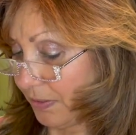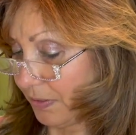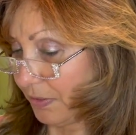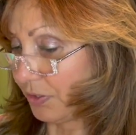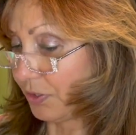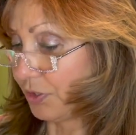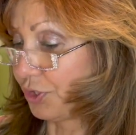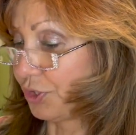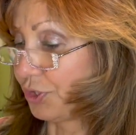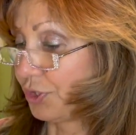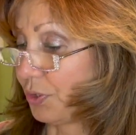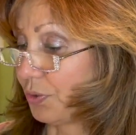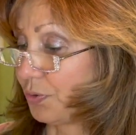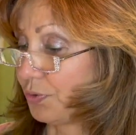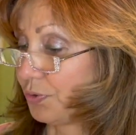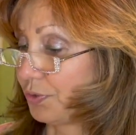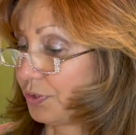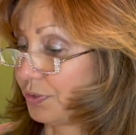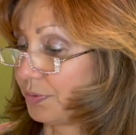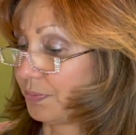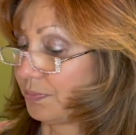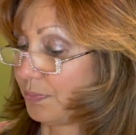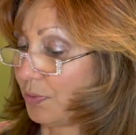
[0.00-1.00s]

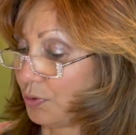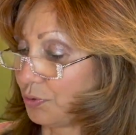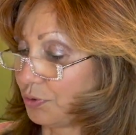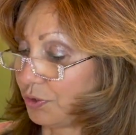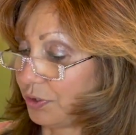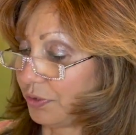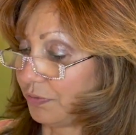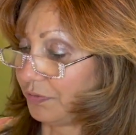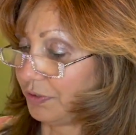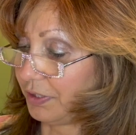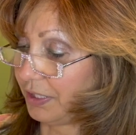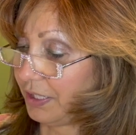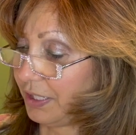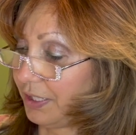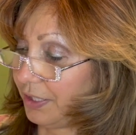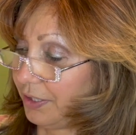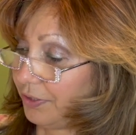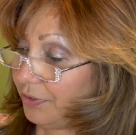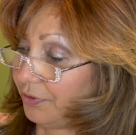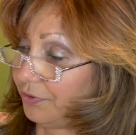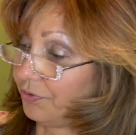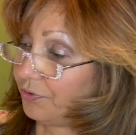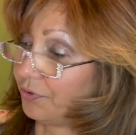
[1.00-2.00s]
shows most of it
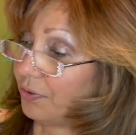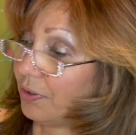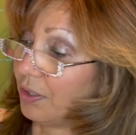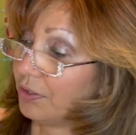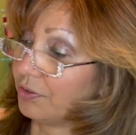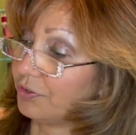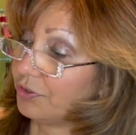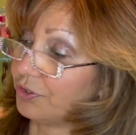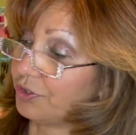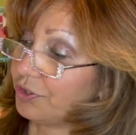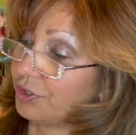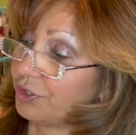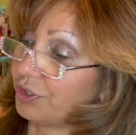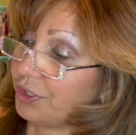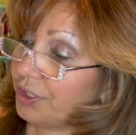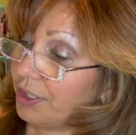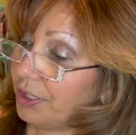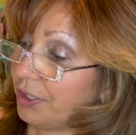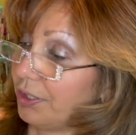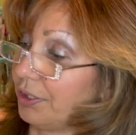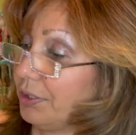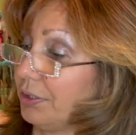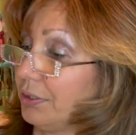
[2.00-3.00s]
here, so I'll just
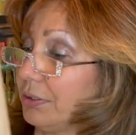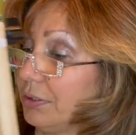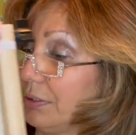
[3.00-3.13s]
share.